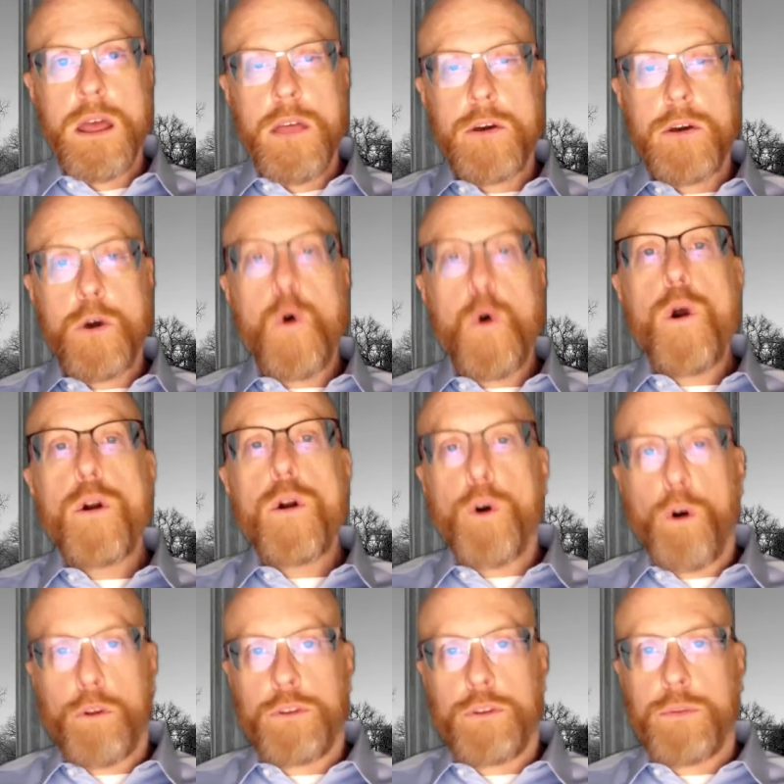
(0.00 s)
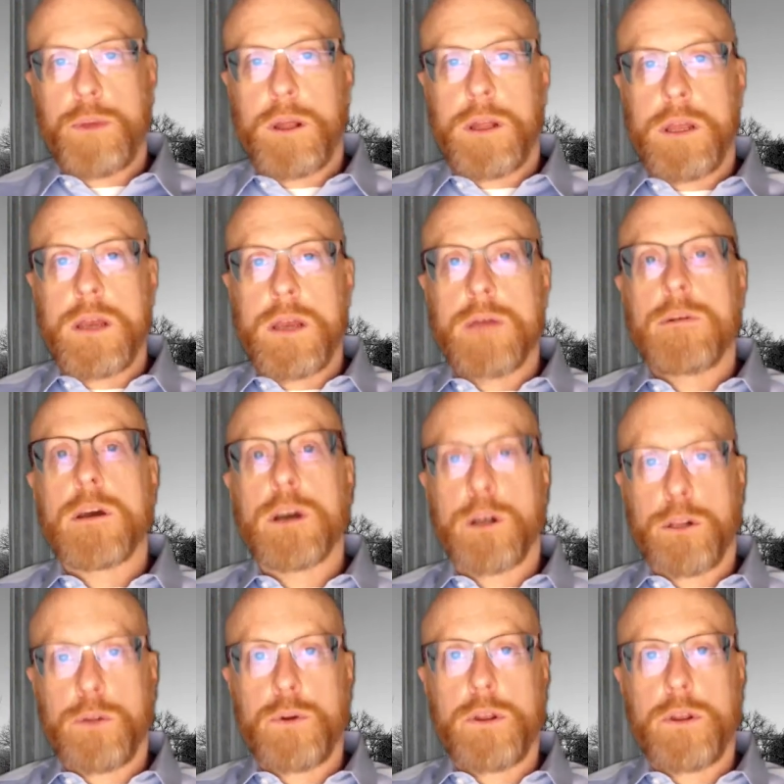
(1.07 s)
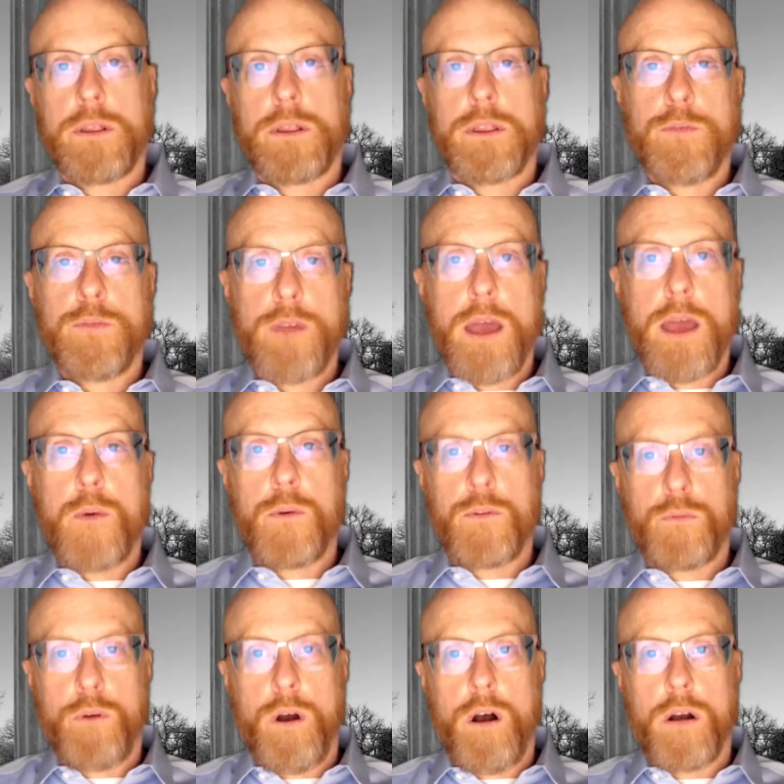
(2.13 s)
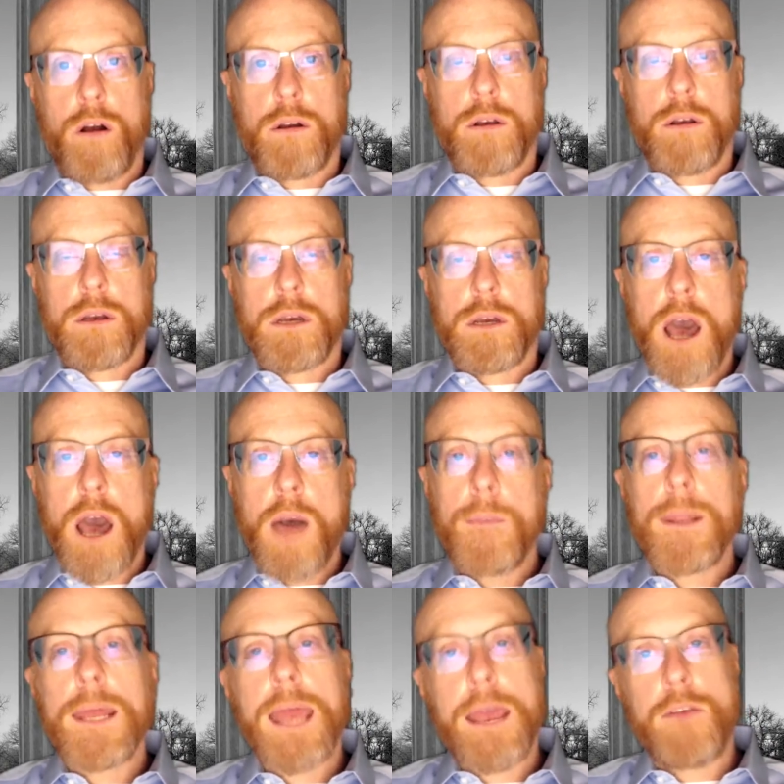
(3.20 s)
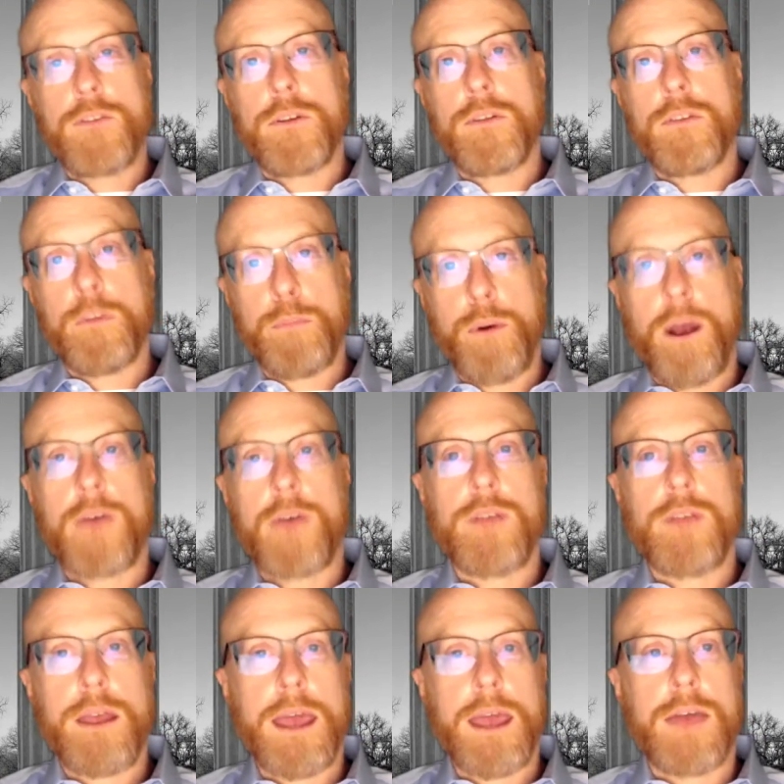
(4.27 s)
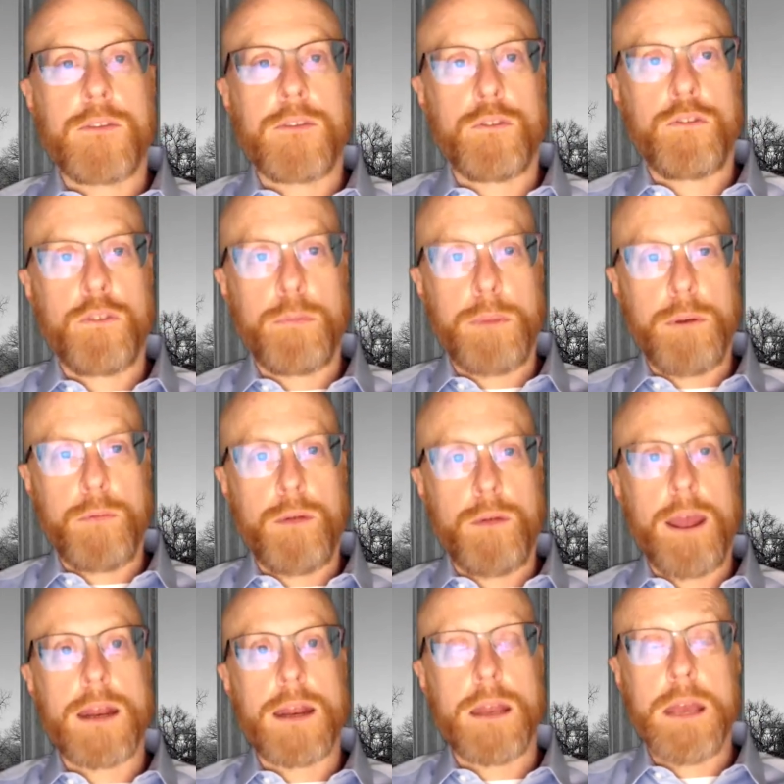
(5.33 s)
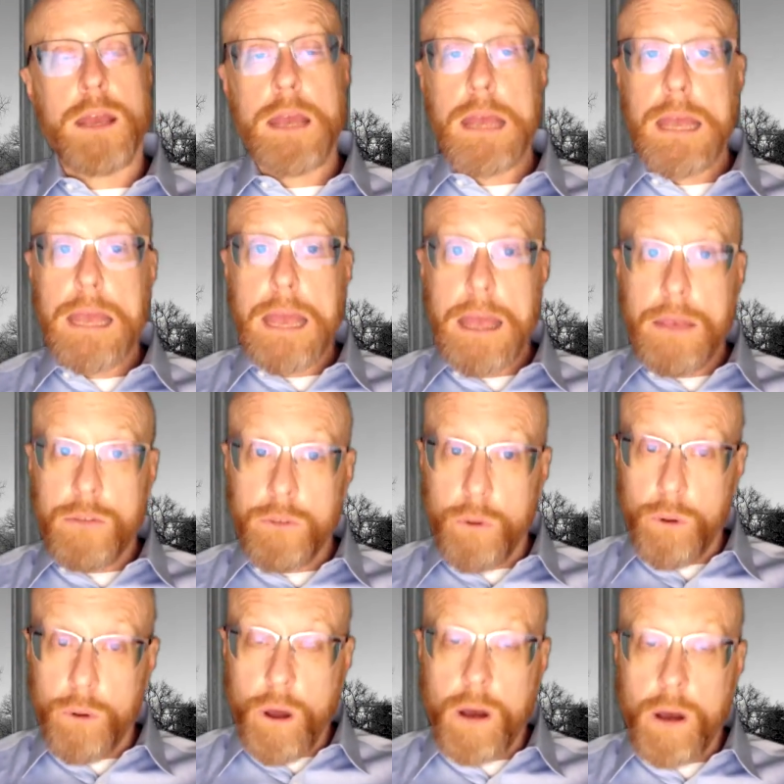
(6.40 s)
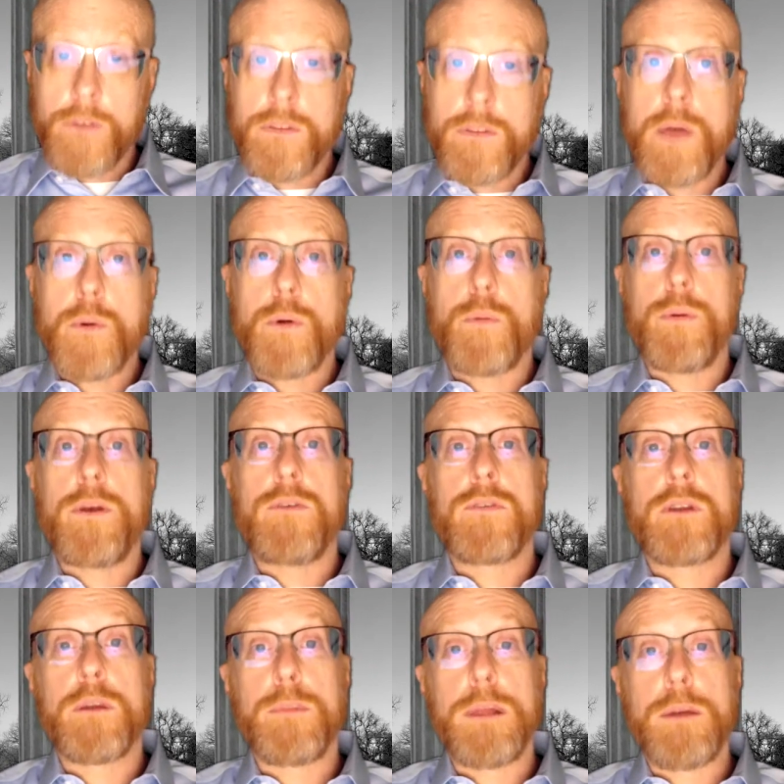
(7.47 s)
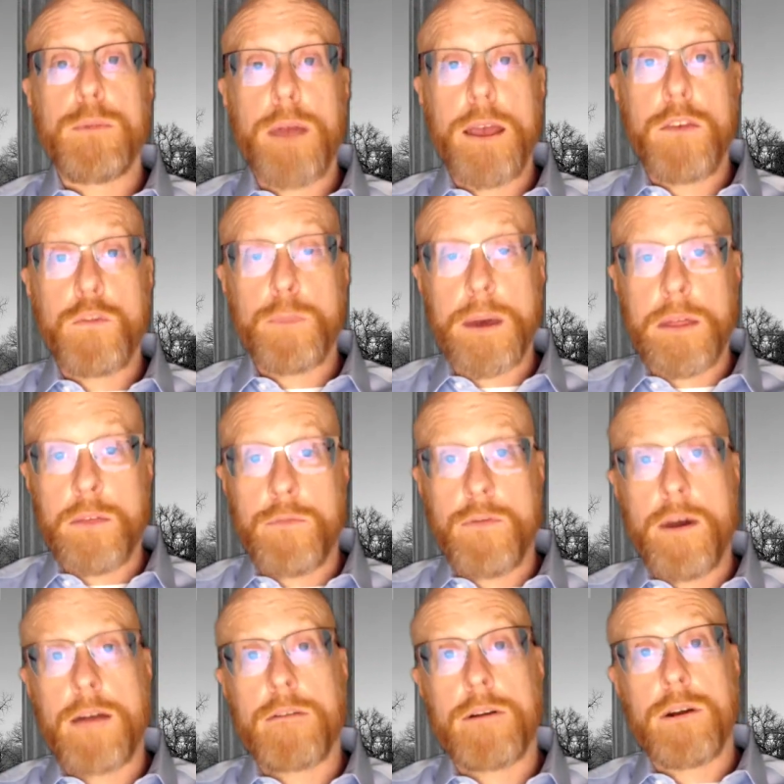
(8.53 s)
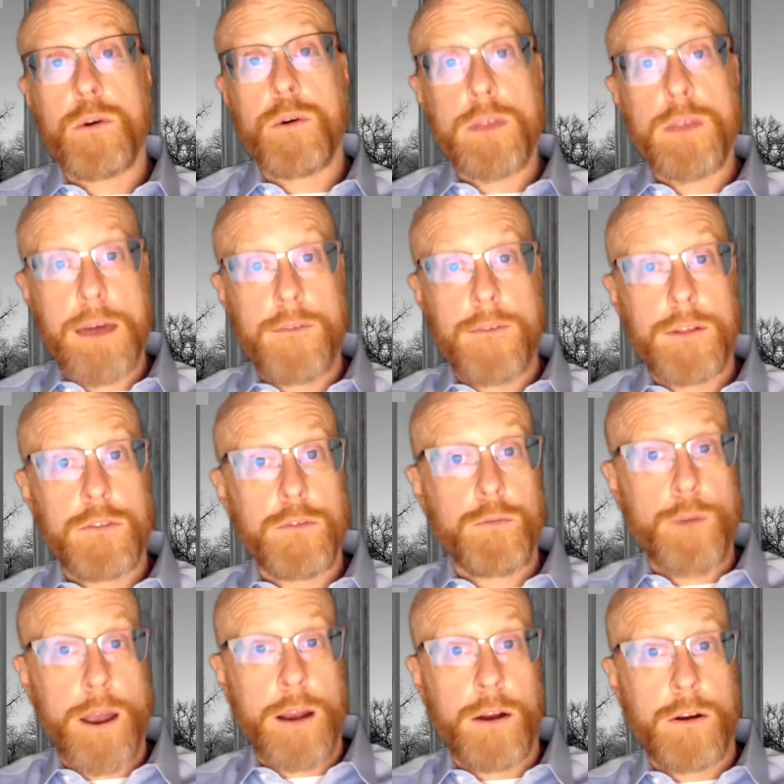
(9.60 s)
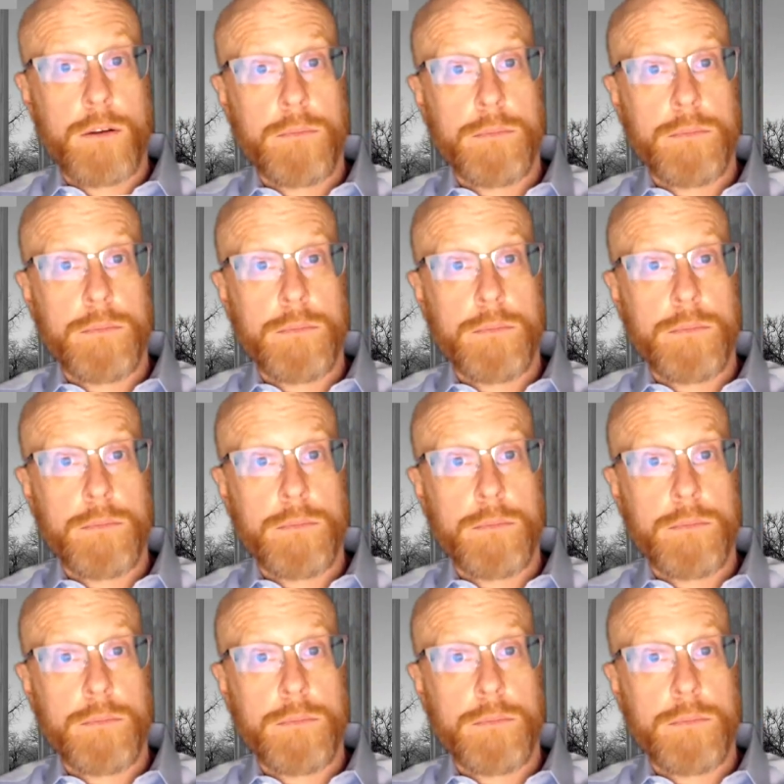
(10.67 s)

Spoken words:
The court ultimately concluded that the VA was wrong. Complications to prostate cancer should be rated, so long as they were reasonably raised by the veteran or the evidence of record